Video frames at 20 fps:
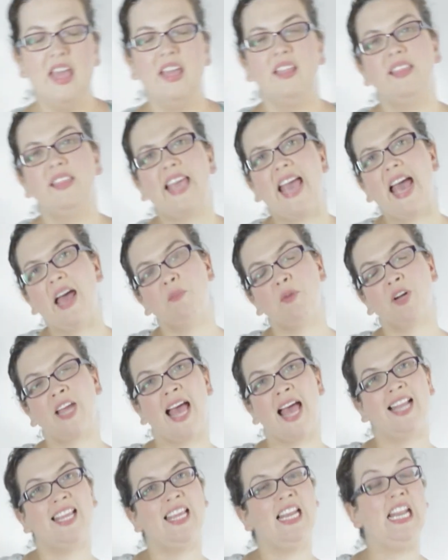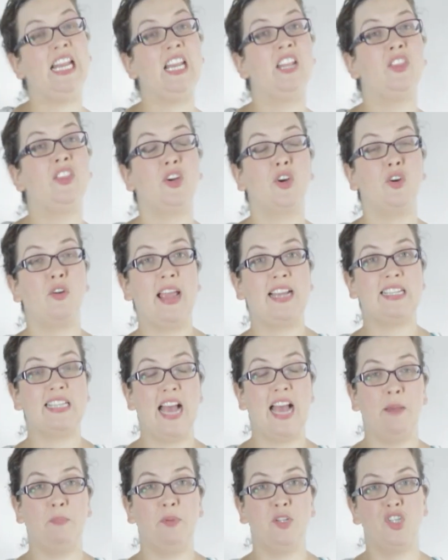The camera calculated the correct
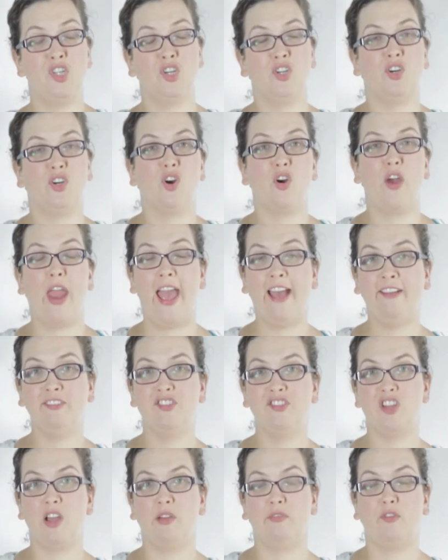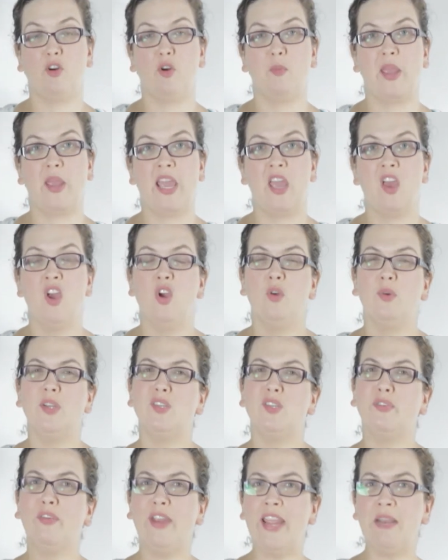aperture or f-stop for me,
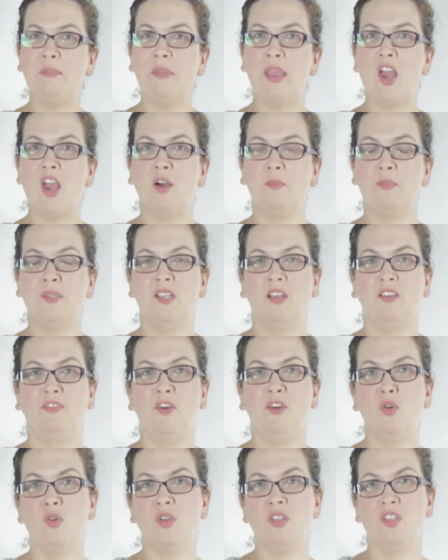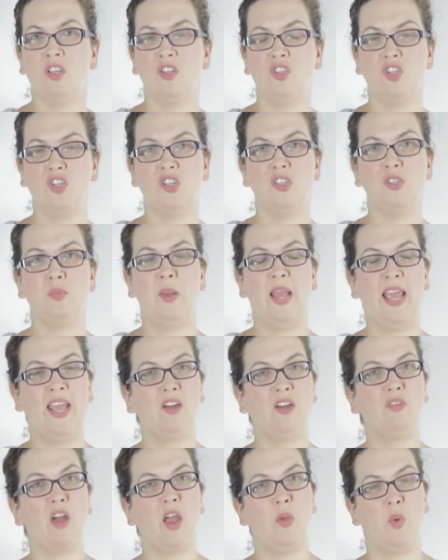which freed me up to focus on just playing
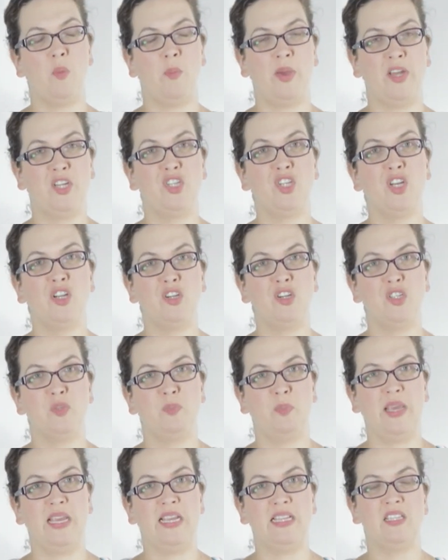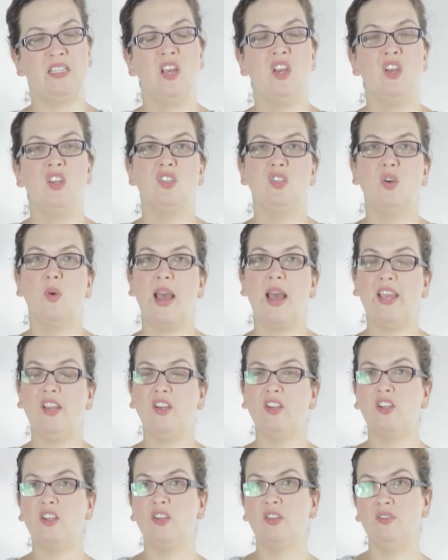around with my shutter speeds so I
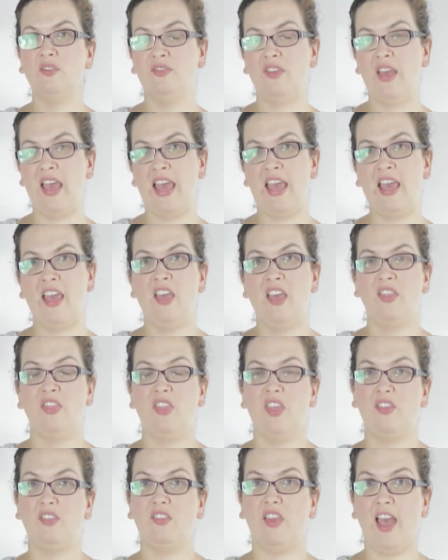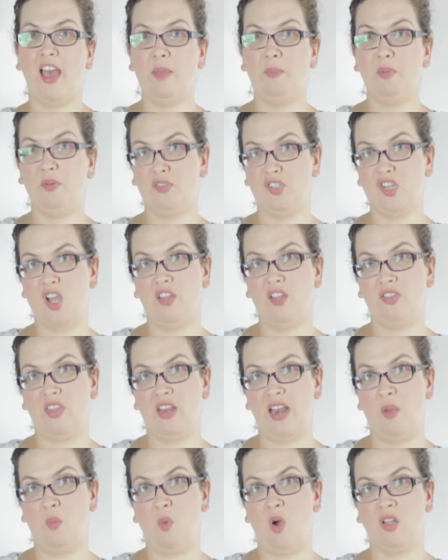could convey the type of shot that
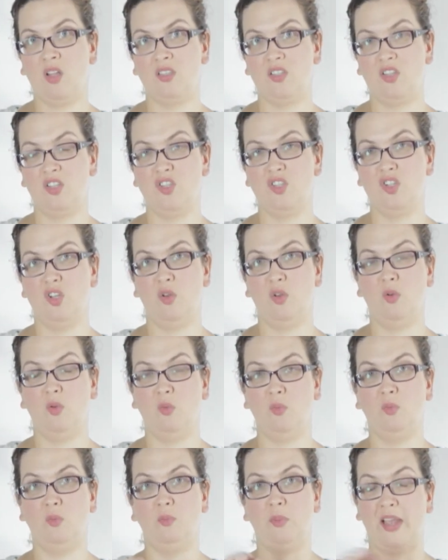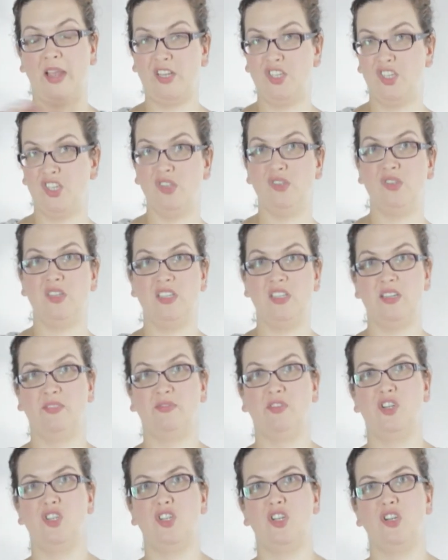I wanted to by choosing
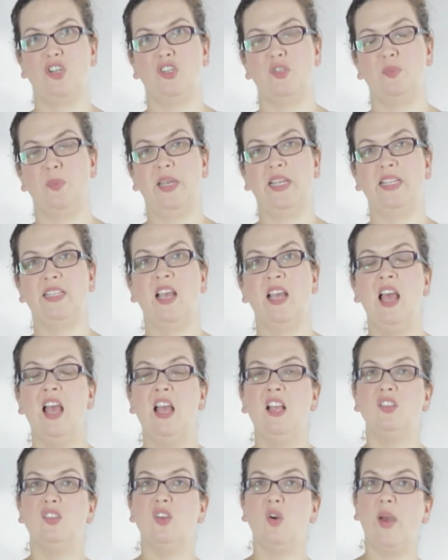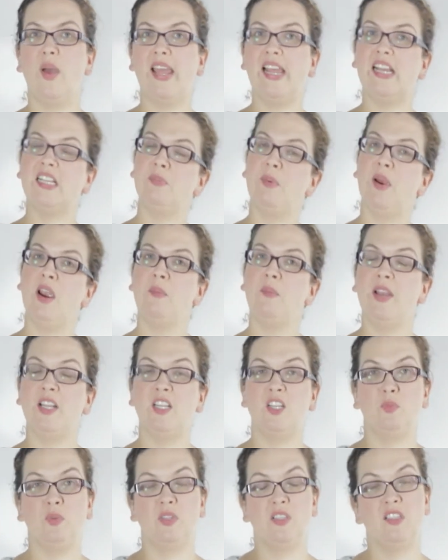different shutter speeds. So I
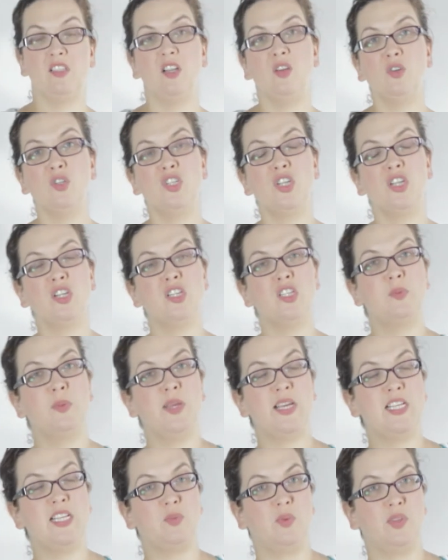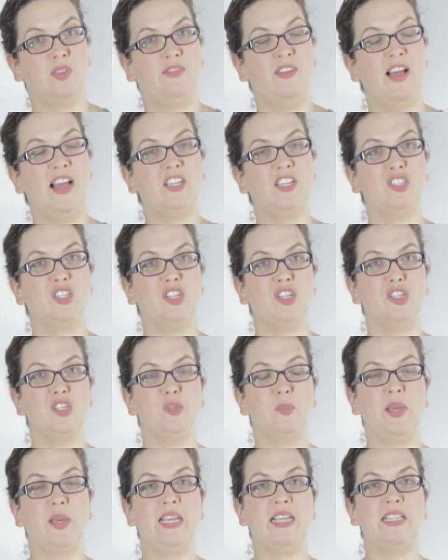experimented with slow shutter speeds, with fast shutter
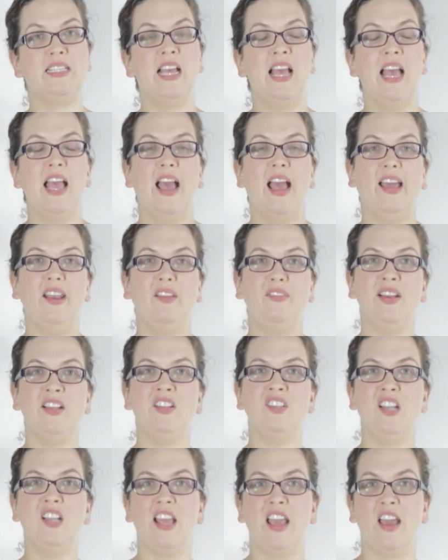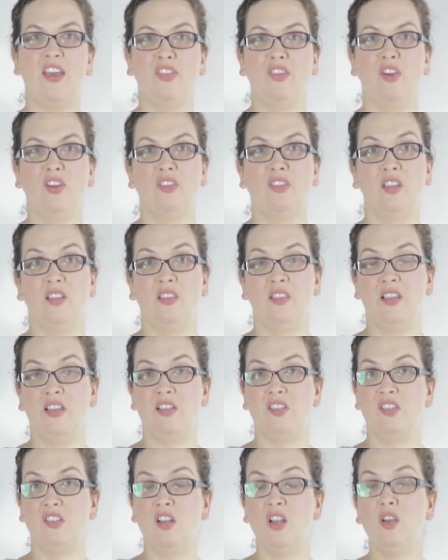speeds, and eventually I thought that
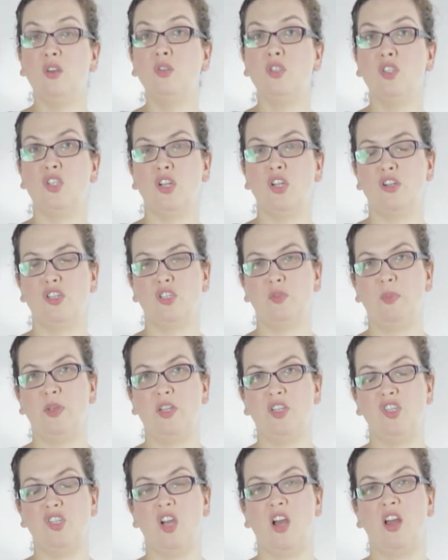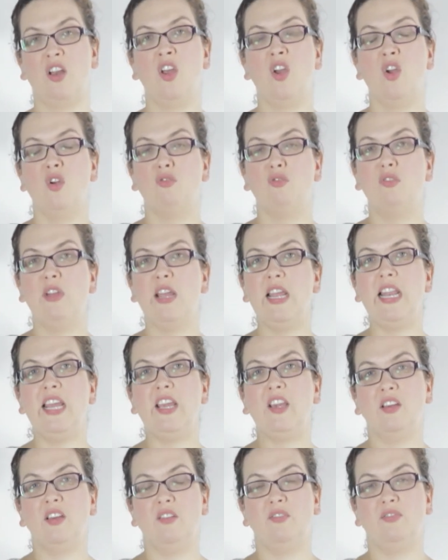this slow shutter speed shot really
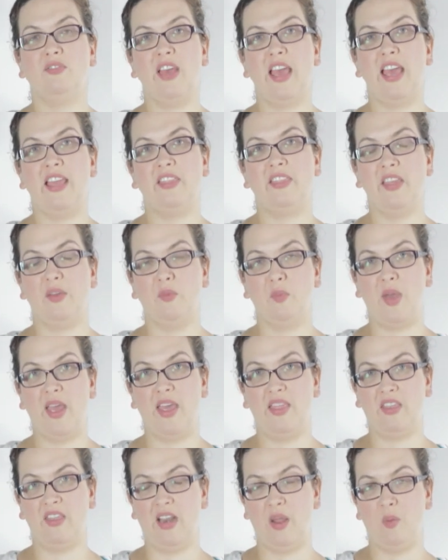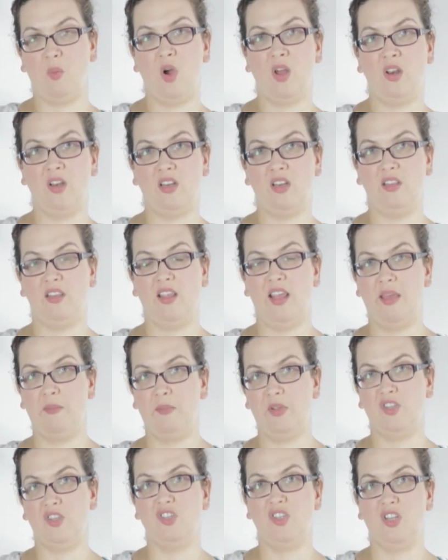conveyed the way that I wanted the
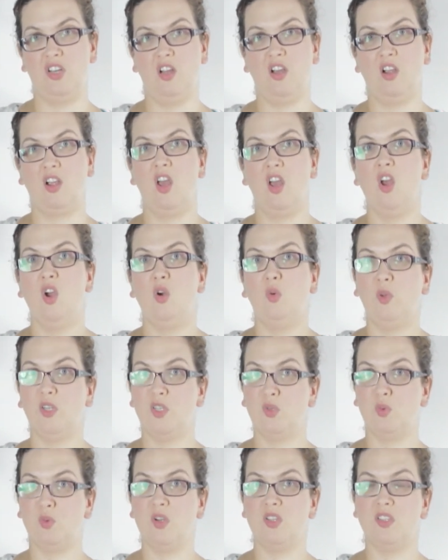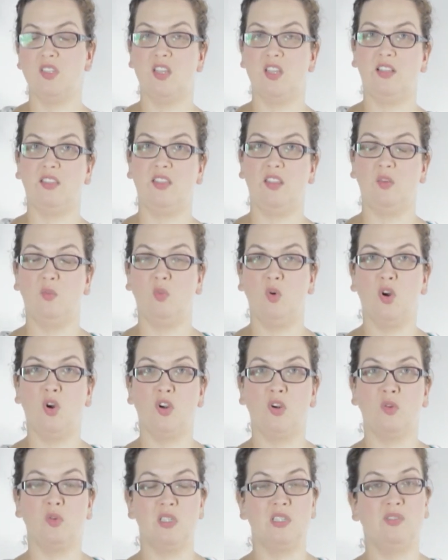image to look, which was that the
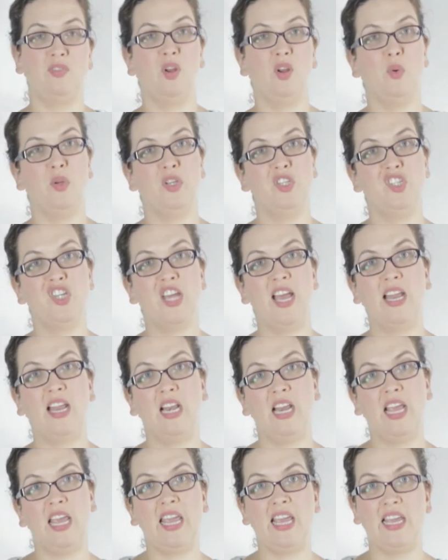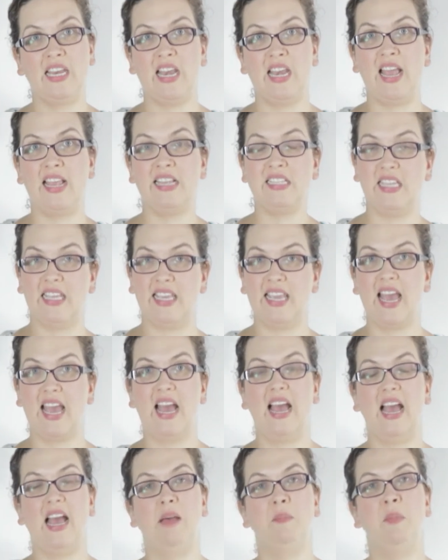water was flowing gently and nice and
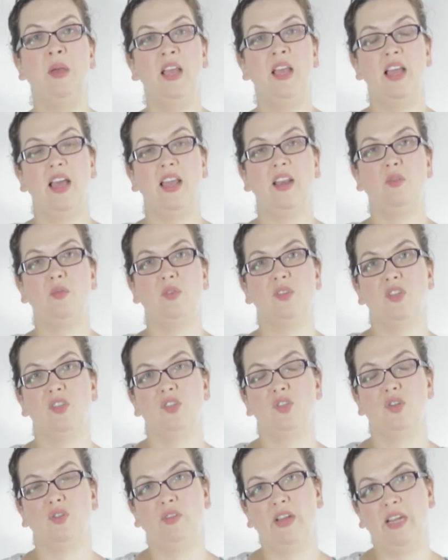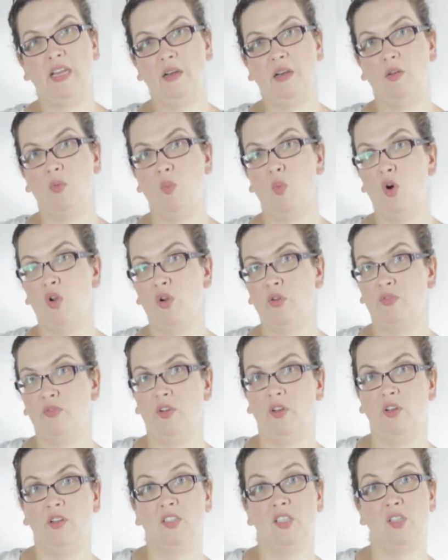calm, and it was a serene
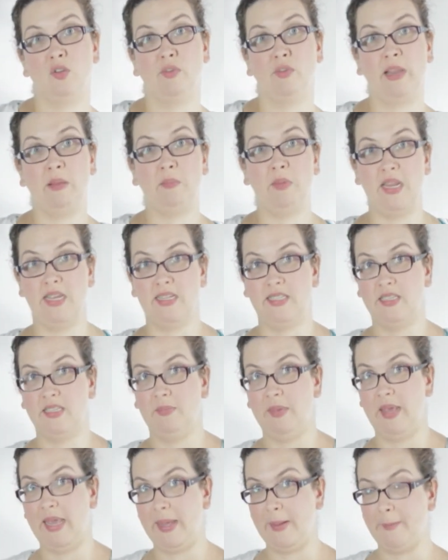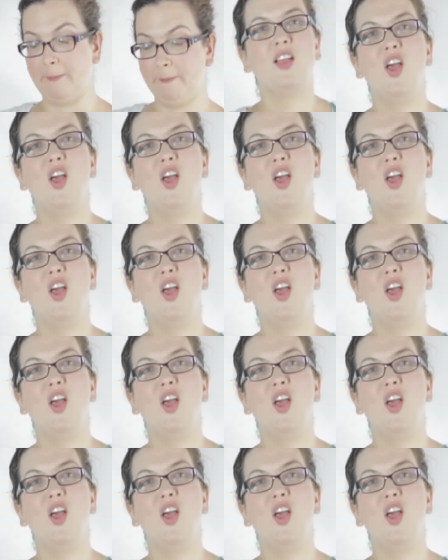waterfall, a serene place to be.